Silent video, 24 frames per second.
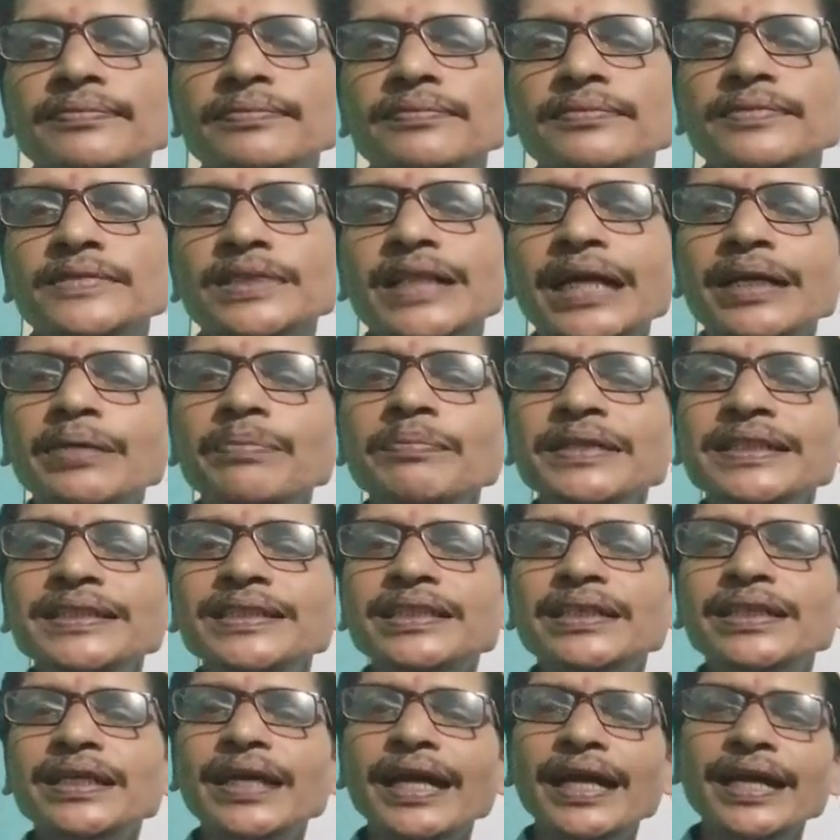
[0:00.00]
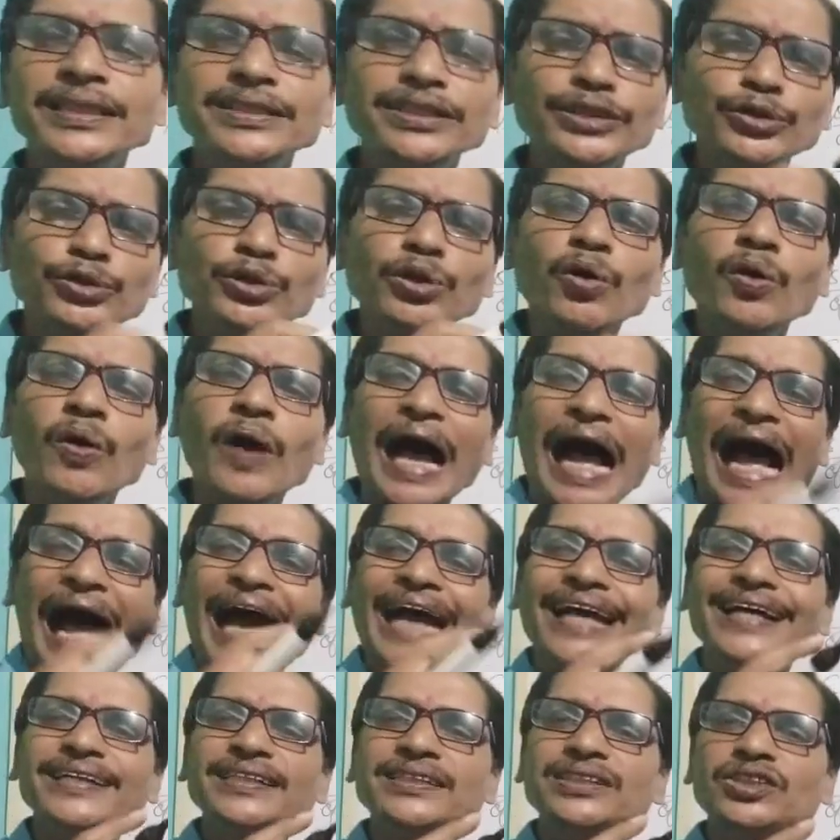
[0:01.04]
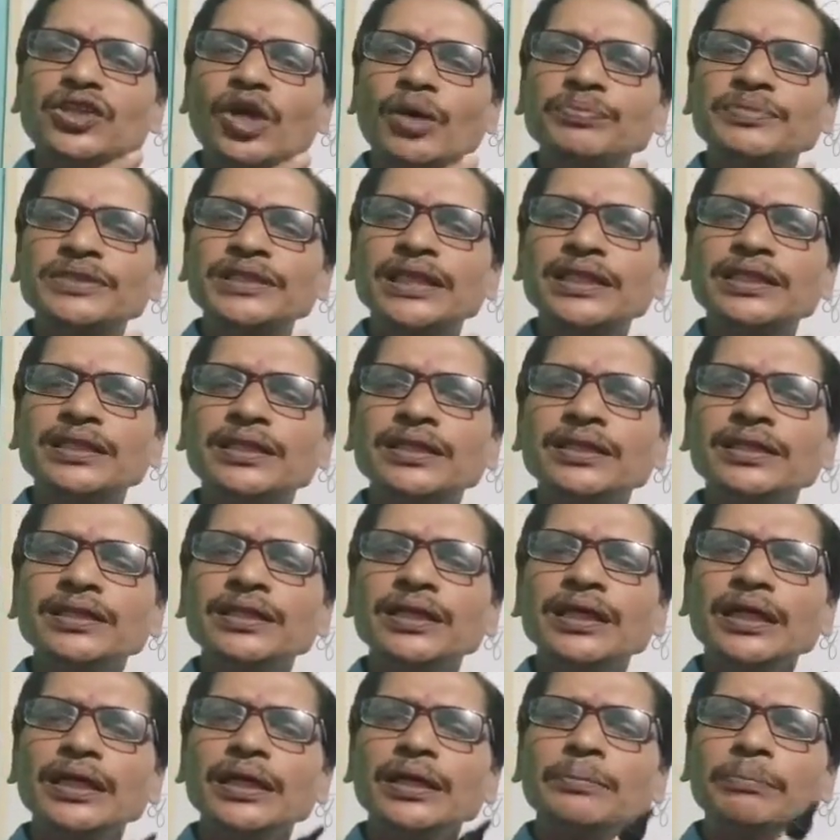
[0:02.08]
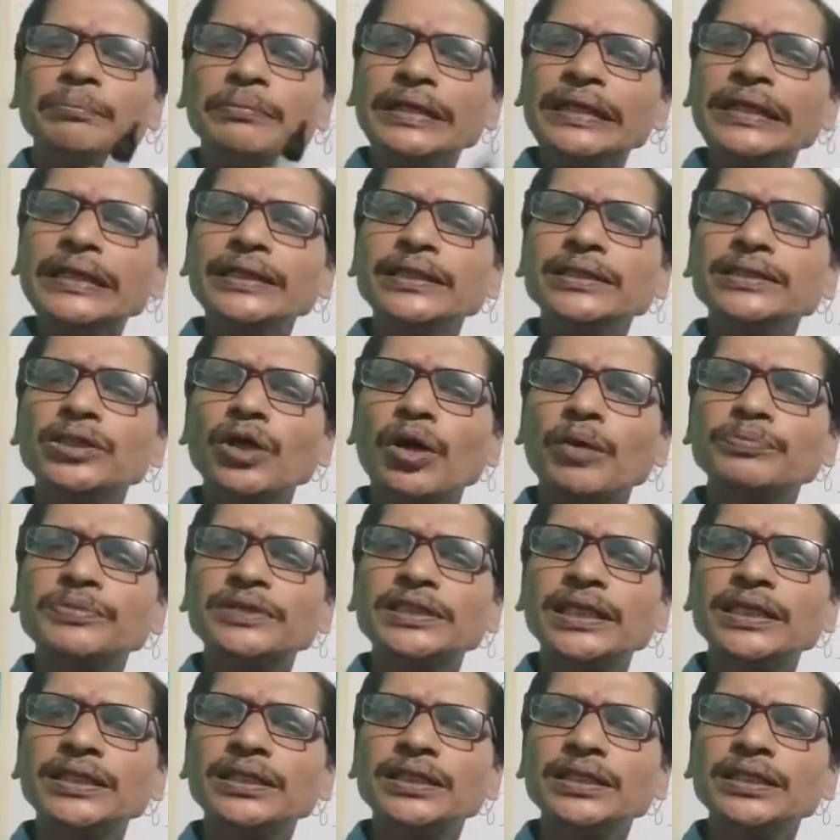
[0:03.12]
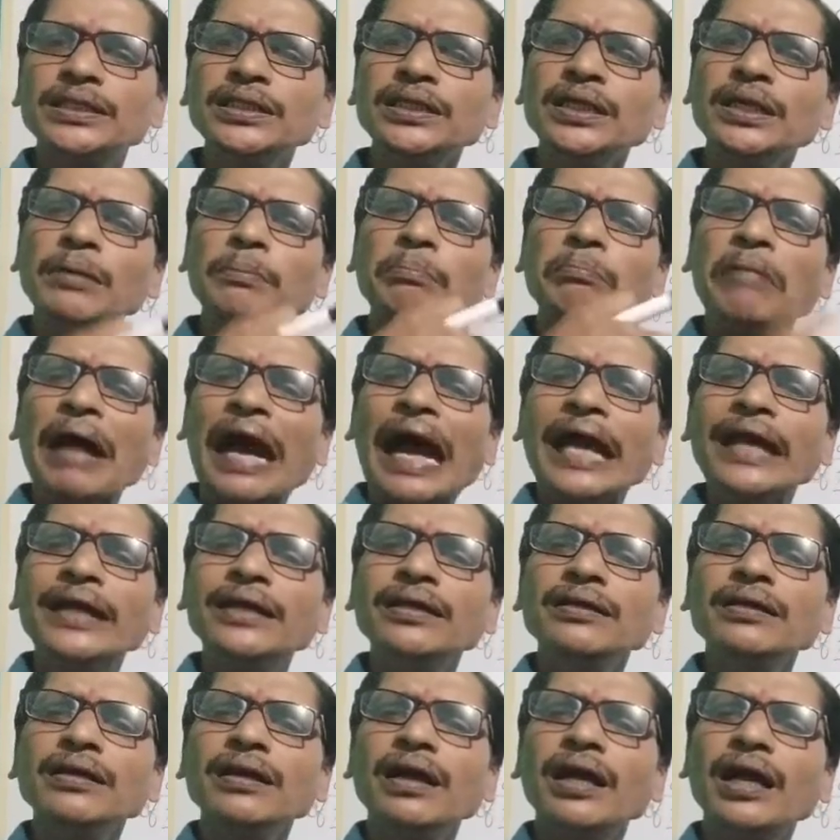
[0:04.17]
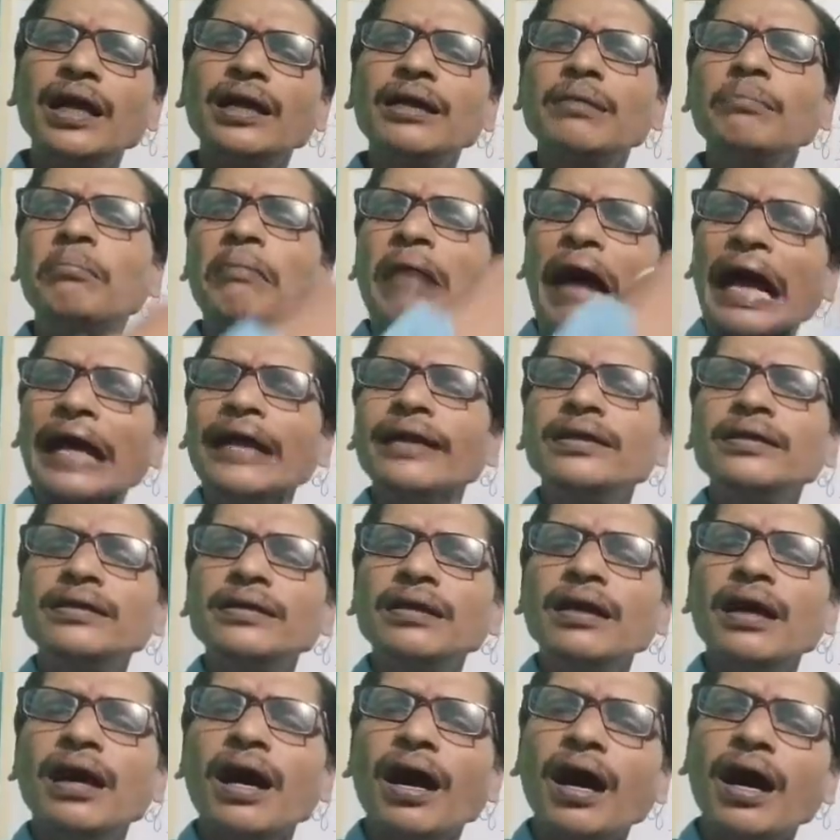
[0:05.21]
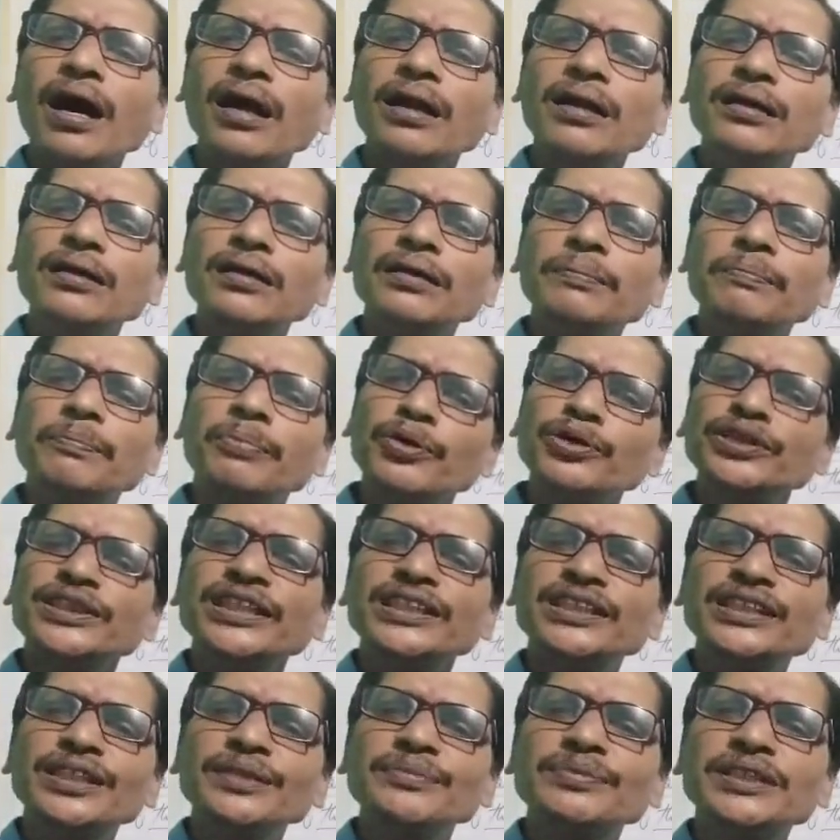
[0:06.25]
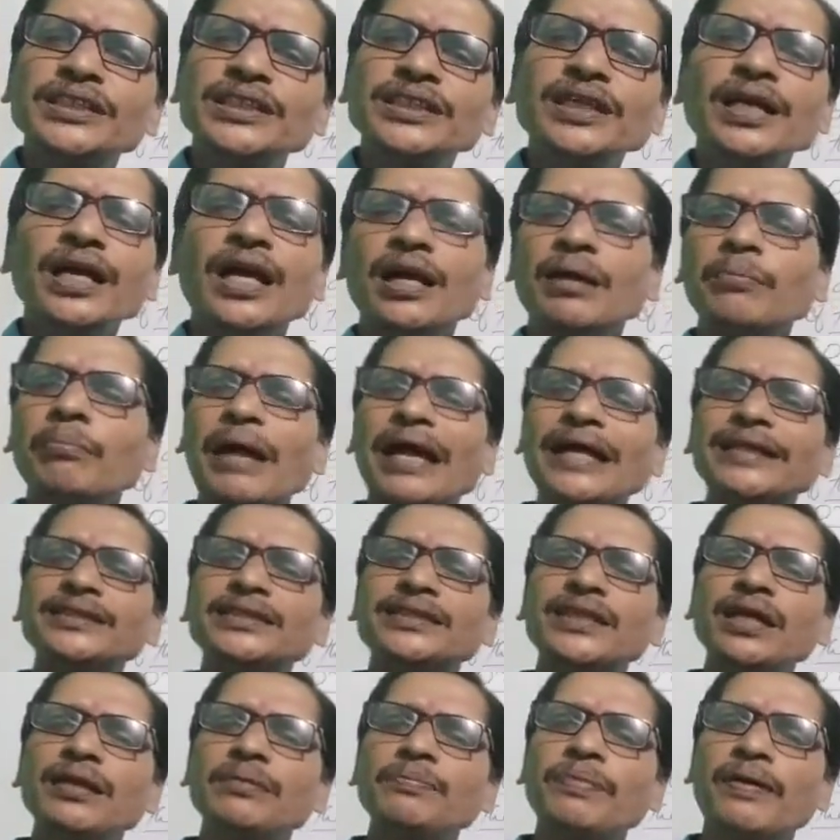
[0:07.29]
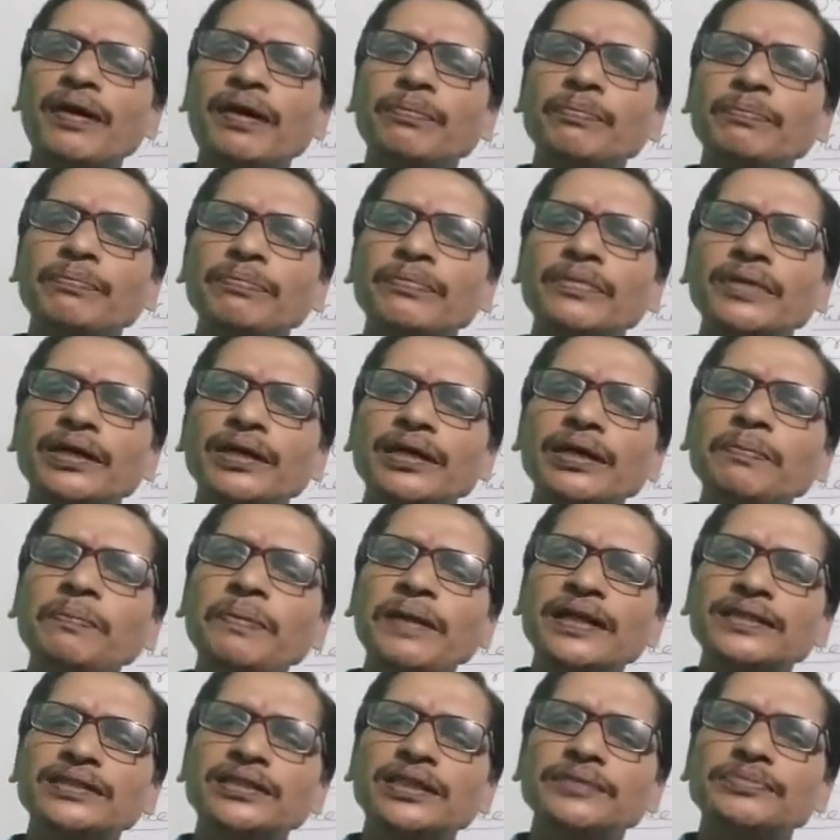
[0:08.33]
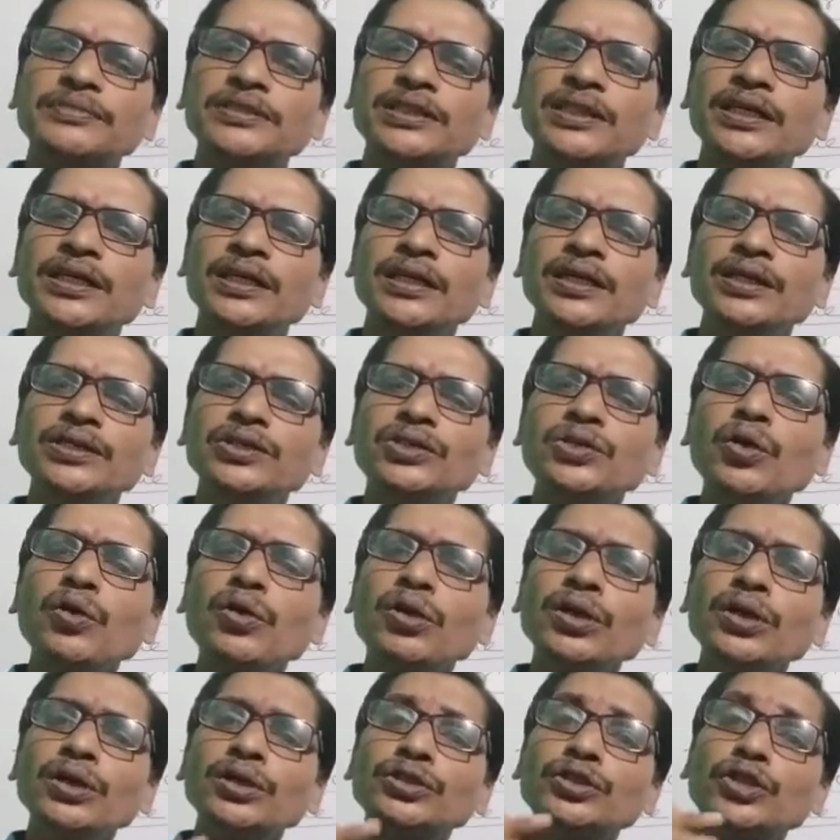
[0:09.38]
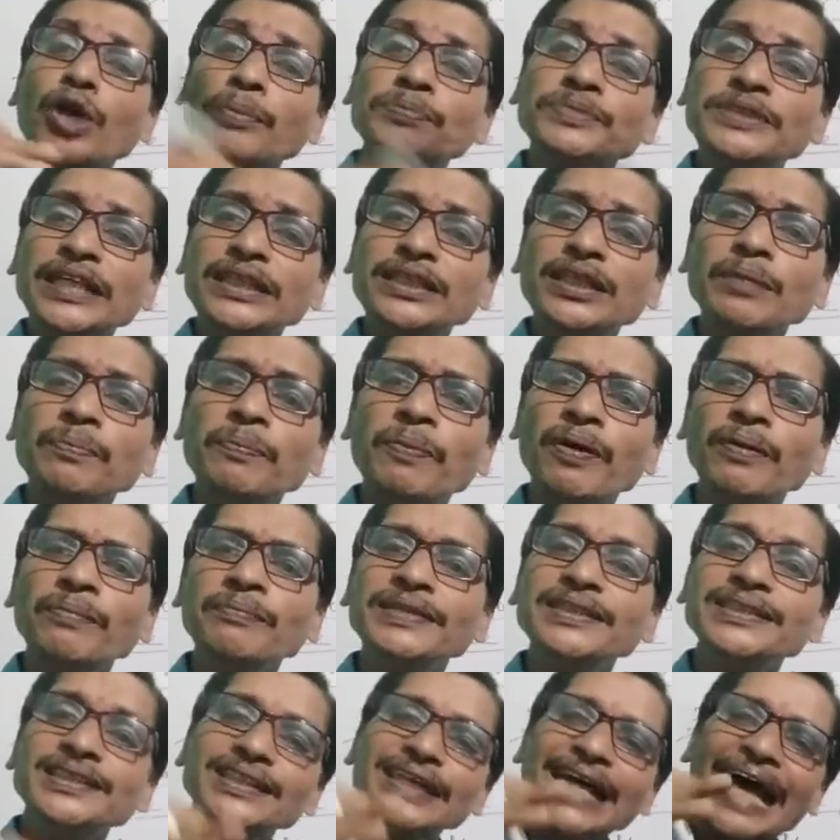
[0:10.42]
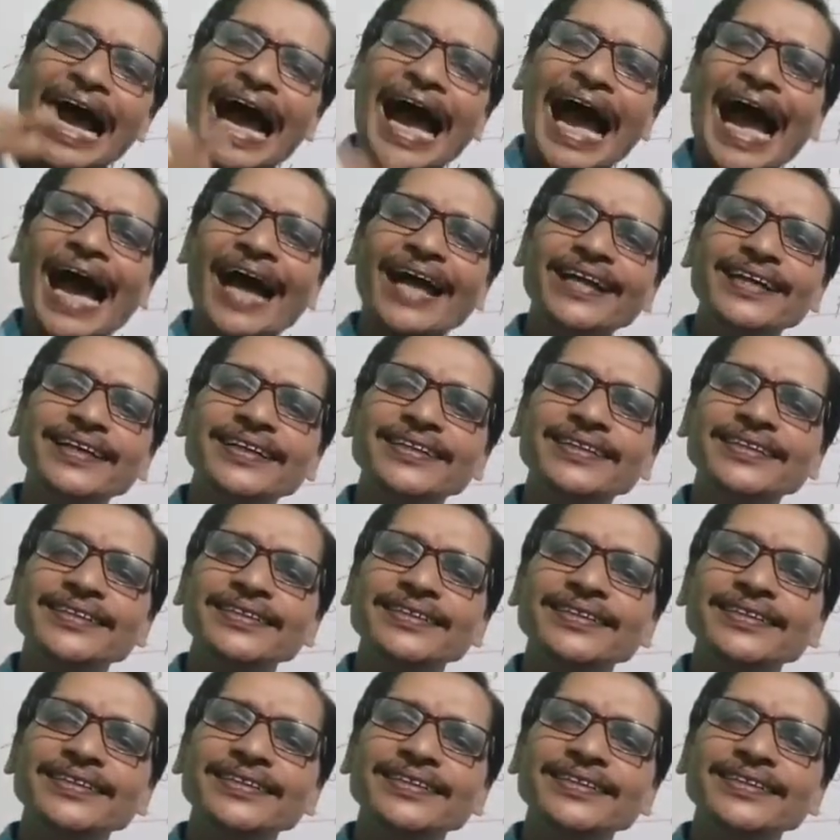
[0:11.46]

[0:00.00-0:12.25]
That means, as you know, I is subject, me is object, mine and mine are possessives, and myself are reflexives. So, subjective form means I.